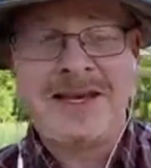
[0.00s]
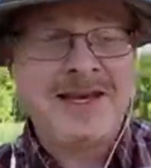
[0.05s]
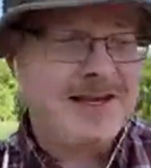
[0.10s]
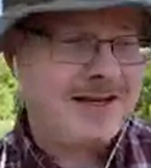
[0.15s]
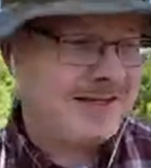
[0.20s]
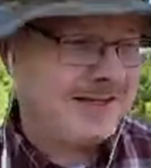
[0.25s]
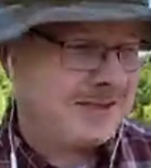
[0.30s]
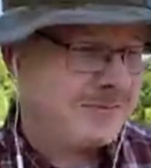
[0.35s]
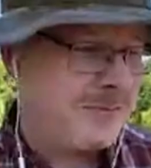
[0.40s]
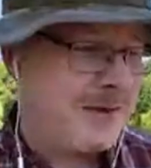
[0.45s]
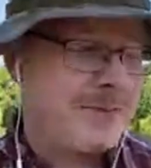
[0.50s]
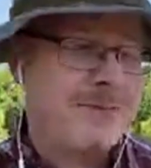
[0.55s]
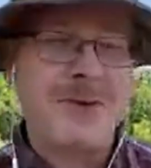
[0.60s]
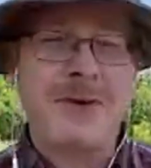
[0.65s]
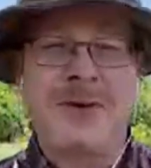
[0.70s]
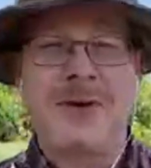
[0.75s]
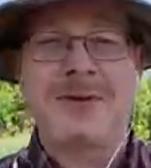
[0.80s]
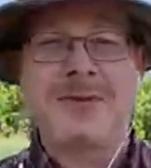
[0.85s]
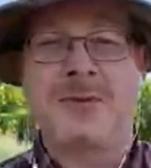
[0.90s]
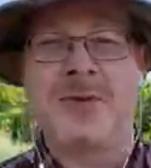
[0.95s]
Because
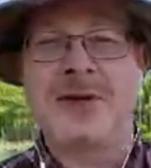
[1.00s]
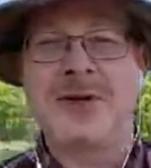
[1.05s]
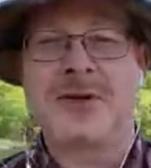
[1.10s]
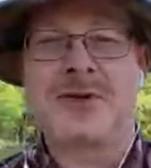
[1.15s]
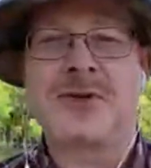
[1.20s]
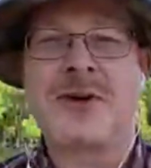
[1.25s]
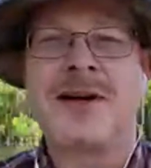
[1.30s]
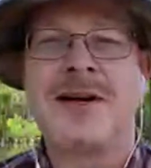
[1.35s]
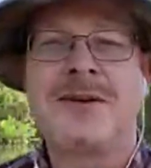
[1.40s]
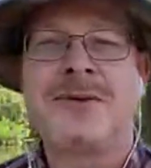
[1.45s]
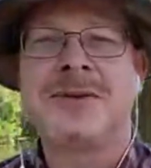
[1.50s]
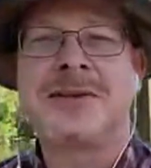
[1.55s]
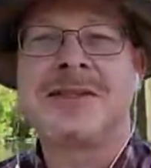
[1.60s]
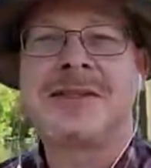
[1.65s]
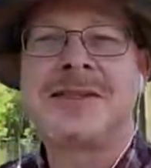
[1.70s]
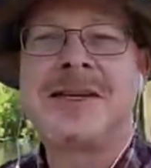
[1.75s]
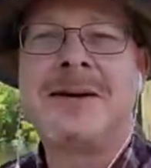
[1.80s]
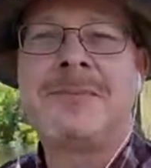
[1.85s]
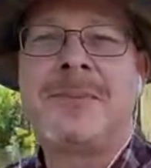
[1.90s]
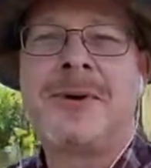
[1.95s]
people, when you're training with the
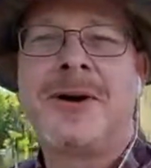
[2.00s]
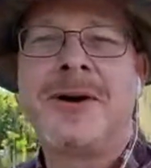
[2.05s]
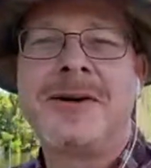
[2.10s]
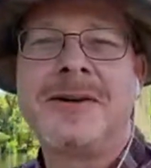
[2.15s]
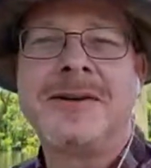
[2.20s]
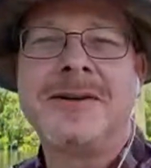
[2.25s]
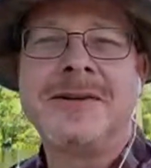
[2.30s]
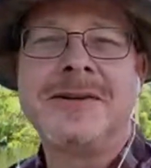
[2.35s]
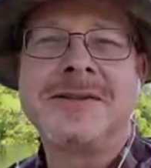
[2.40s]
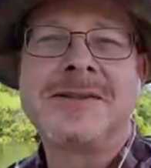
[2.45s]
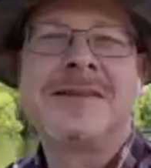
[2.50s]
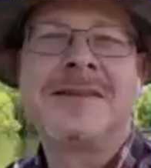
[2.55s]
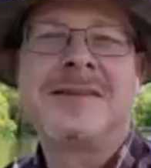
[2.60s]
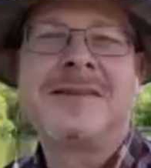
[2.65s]
same partners,